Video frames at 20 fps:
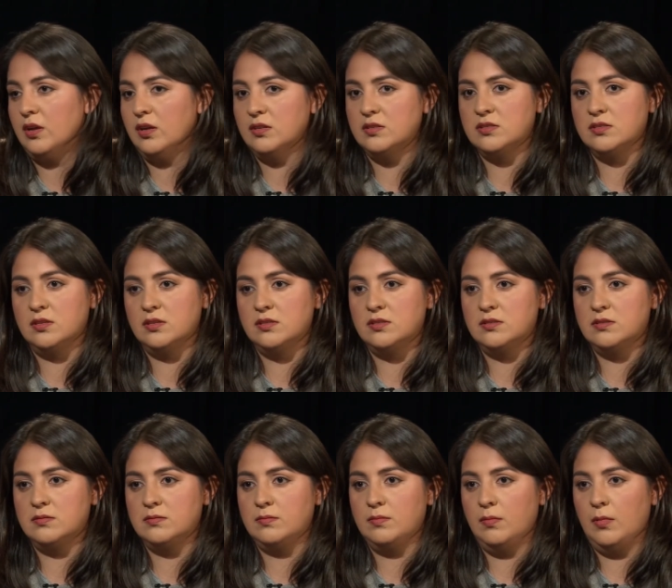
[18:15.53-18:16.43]
It's,
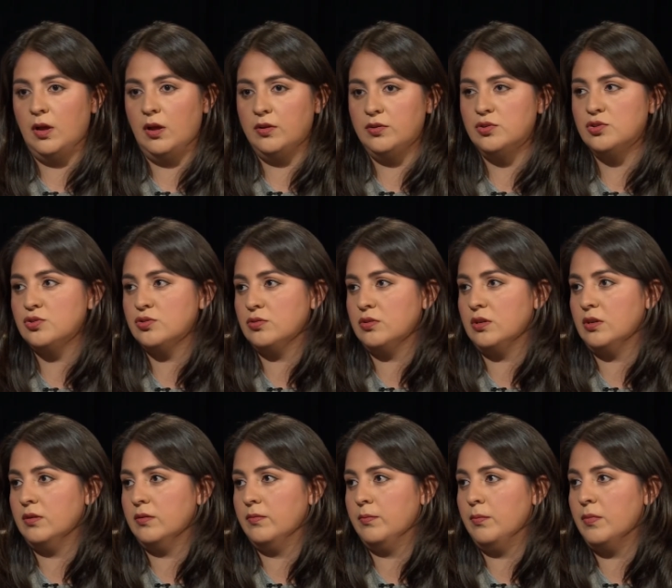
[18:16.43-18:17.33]
it's uh,
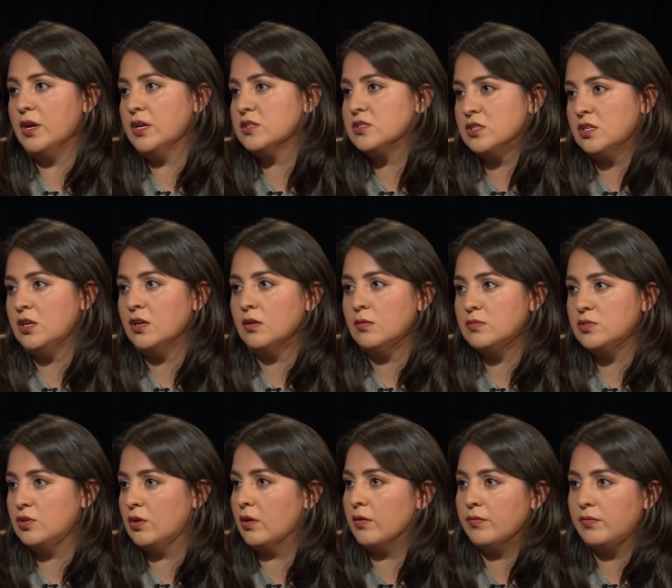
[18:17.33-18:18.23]
usually mixed teams.
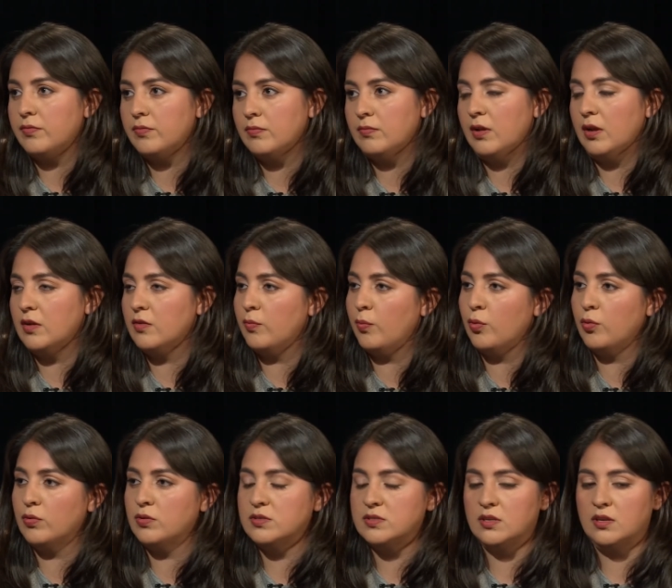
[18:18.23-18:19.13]
You have native
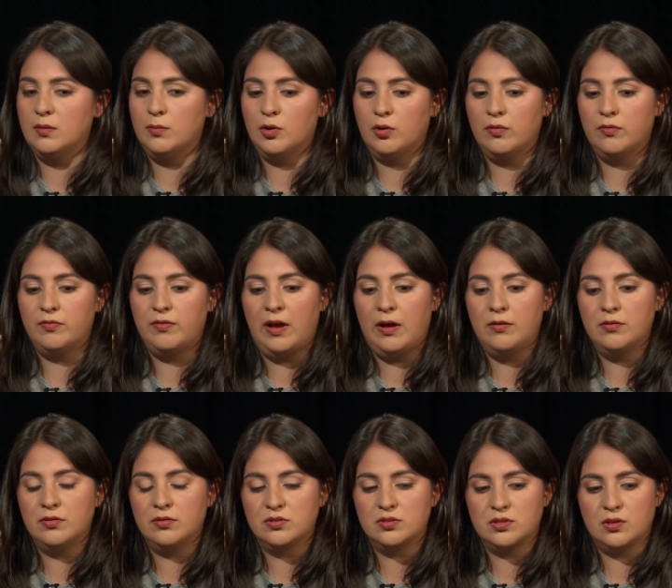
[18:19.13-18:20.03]
borns yeah, and immigrant
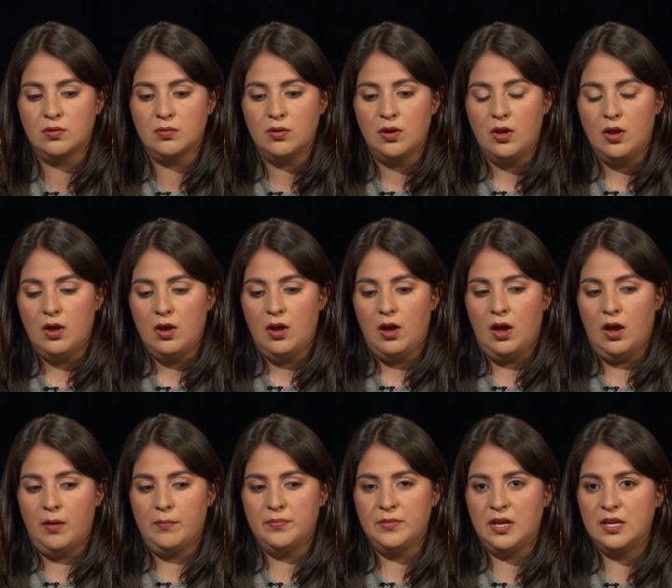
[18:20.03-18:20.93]
founders. So
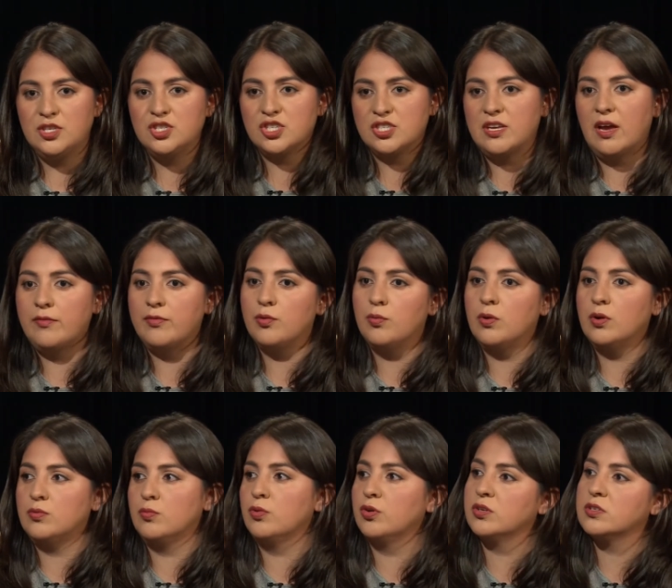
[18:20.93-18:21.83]
um, it just,
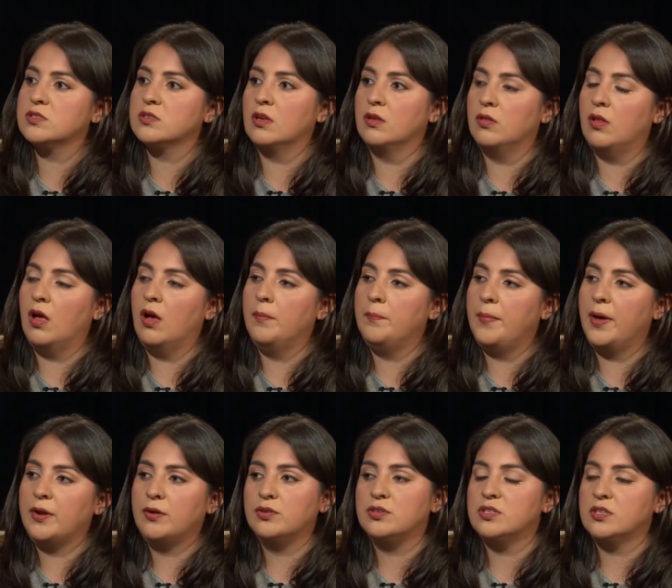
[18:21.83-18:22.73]
everyone works a lot
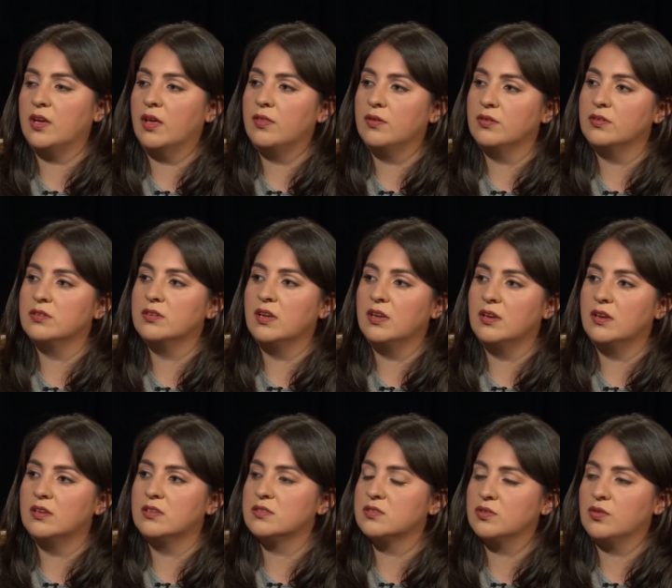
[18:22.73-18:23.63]
better together and, and
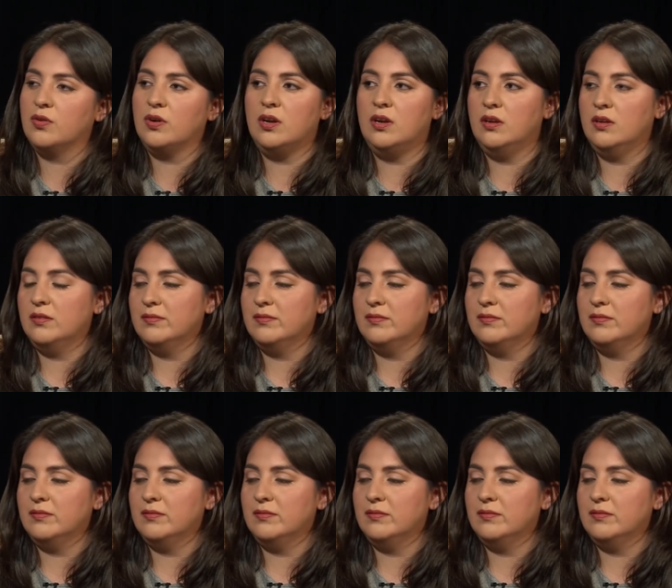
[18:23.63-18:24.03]
it's great.